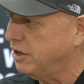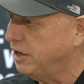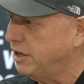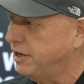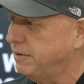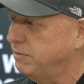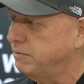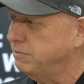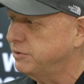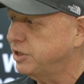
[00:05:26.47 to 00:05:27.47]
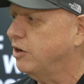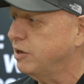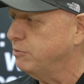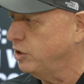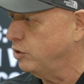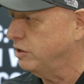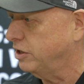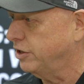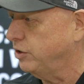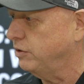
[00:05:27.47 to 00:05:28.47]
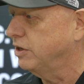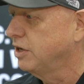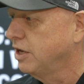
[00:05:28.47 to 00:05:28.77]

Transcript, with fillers: um, dairy manure lagoon.